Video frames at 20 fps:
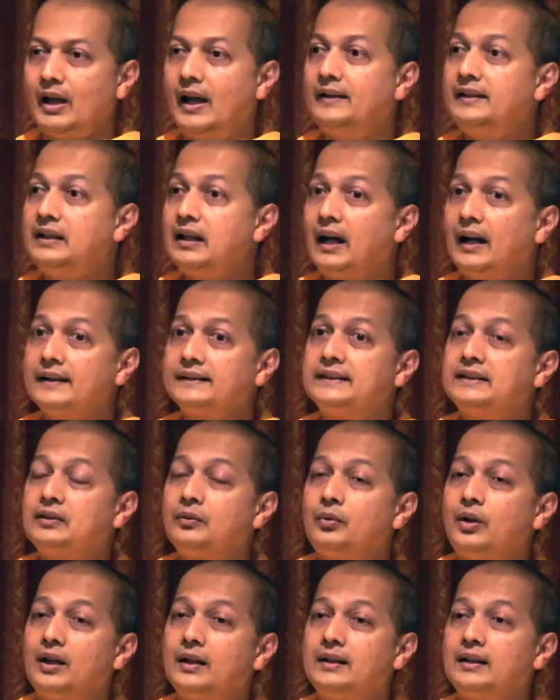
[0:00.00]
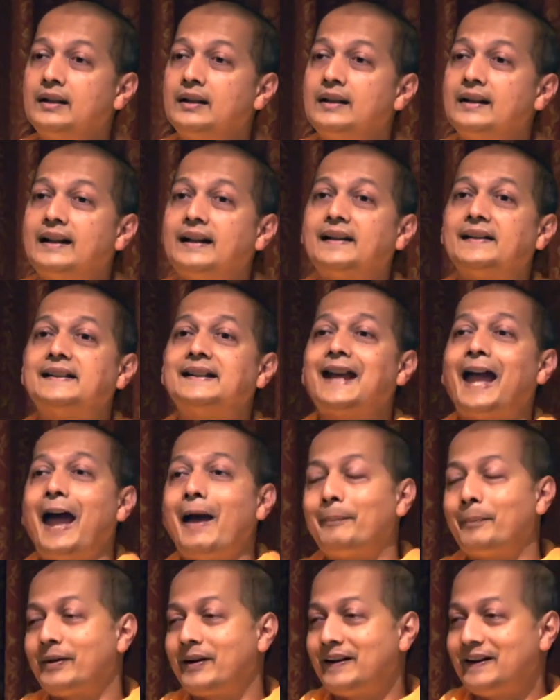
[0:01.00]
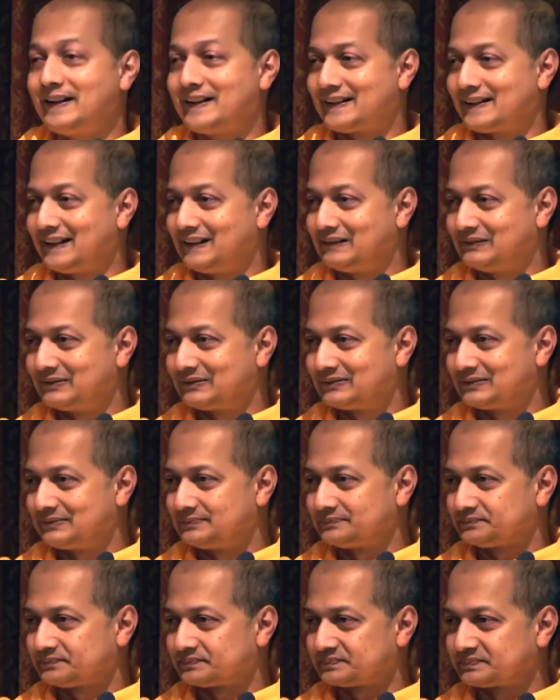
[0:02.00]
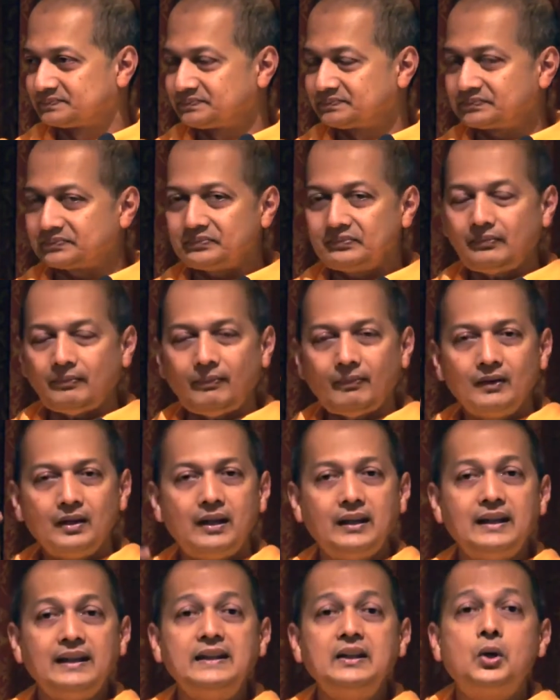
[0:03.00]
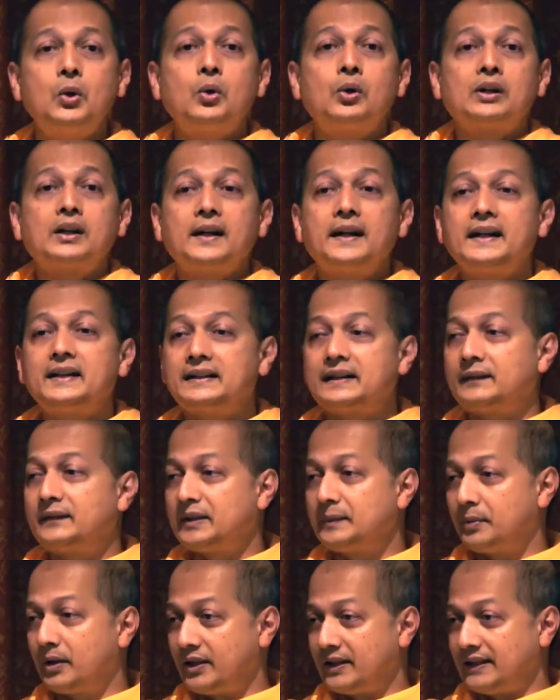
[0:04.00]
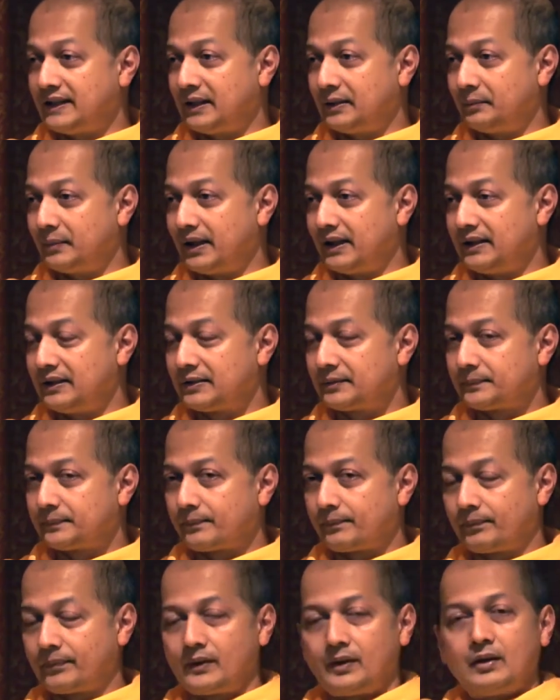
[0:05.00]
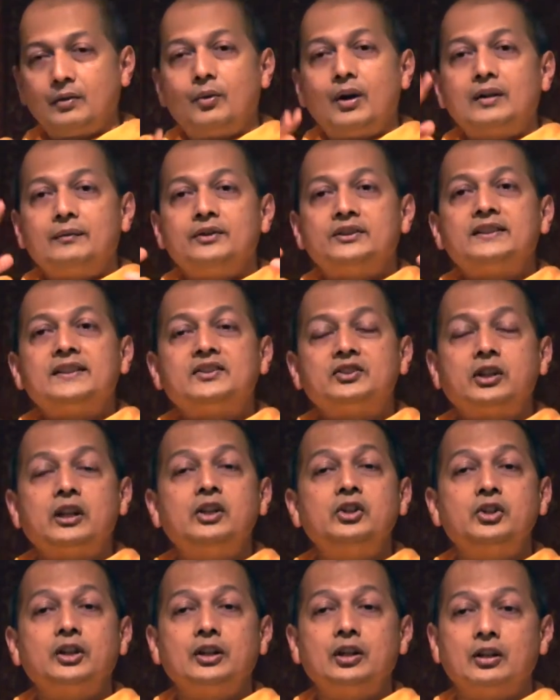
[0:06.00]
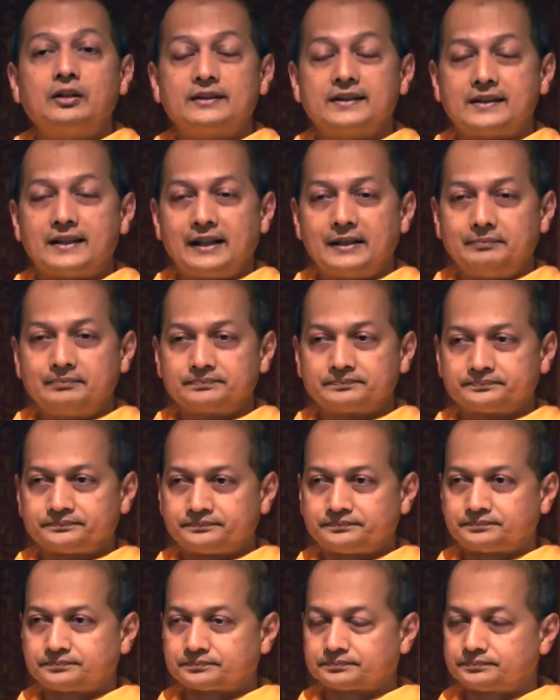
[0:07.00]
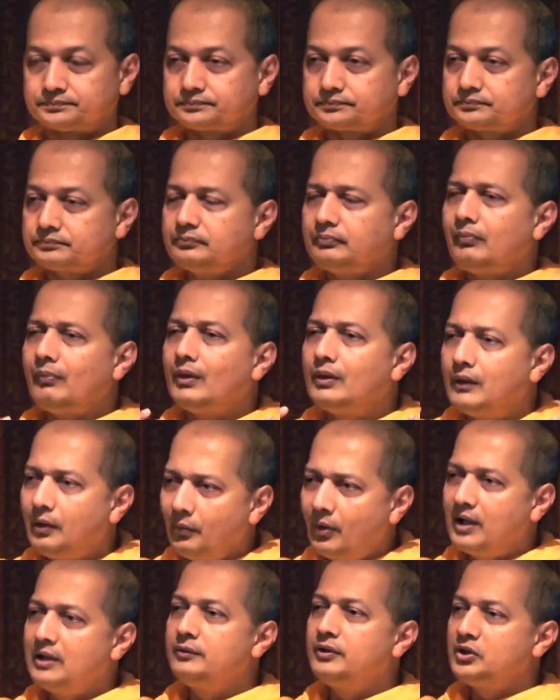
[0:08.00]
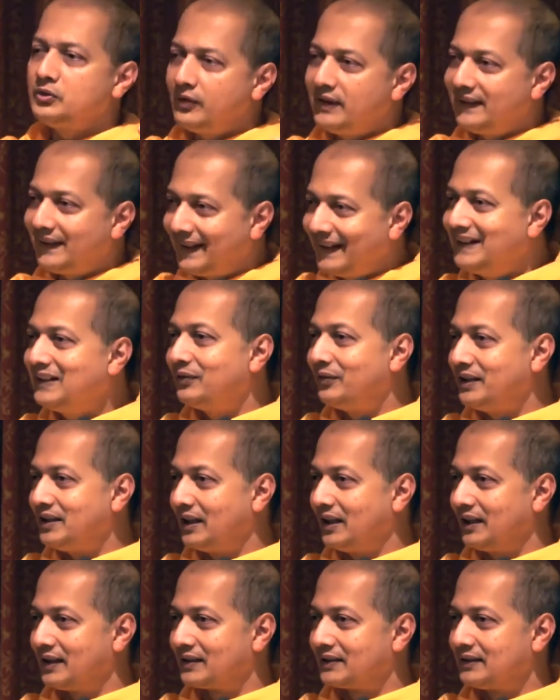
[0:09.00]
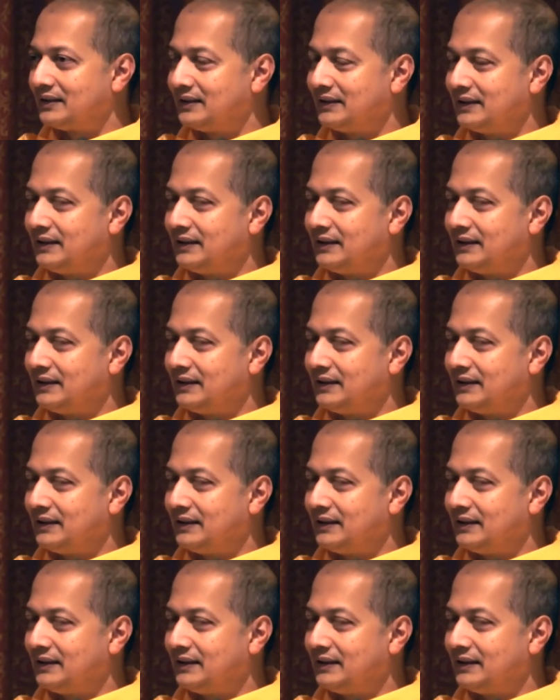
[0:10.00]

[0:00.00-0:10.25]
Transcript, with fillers: And the other one is the apparent self, the ego connected with body and mind, the one which is changing all the time, the one which we think we are.